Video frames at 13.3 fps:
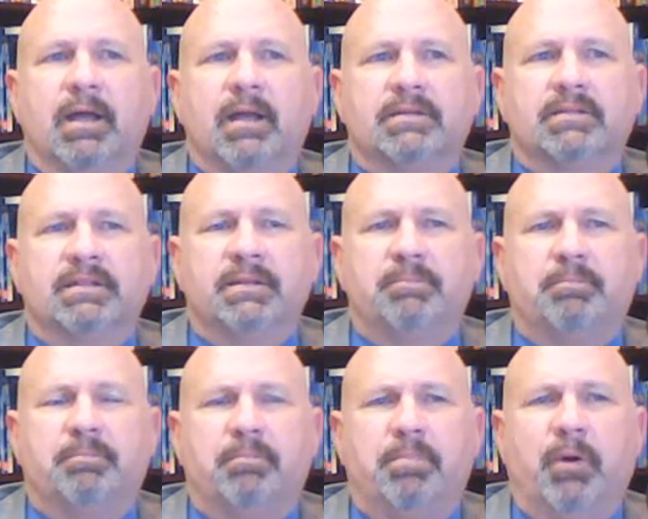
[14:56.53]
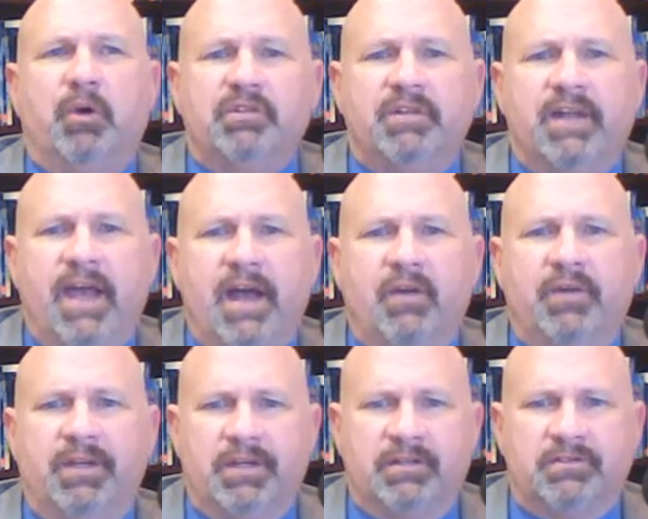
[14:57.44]
See,
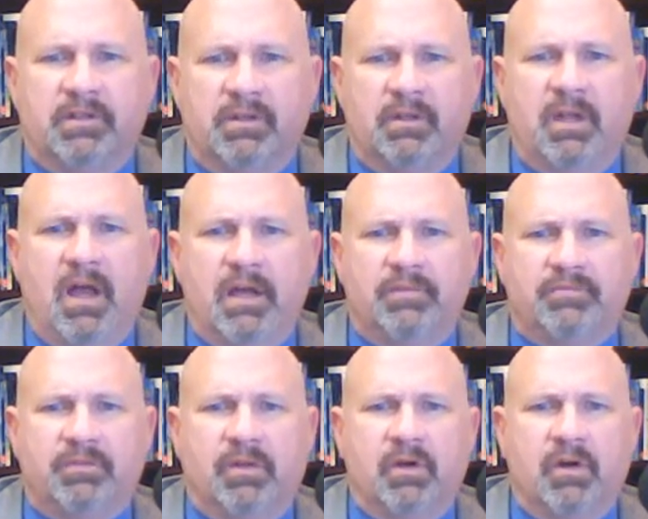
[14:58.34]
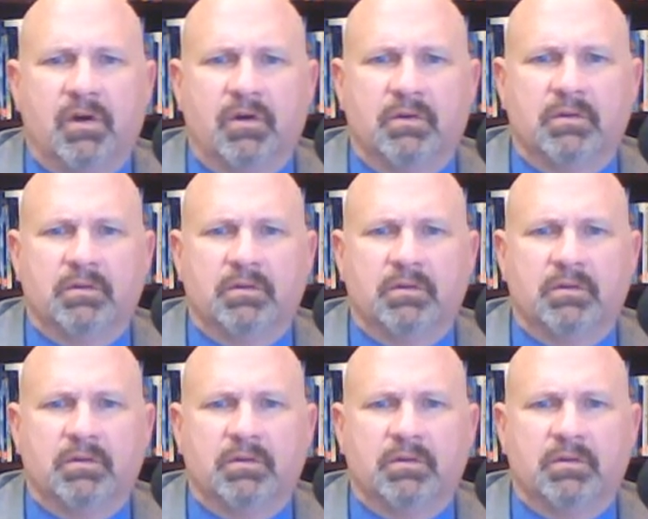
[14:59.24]
personality is a lifelong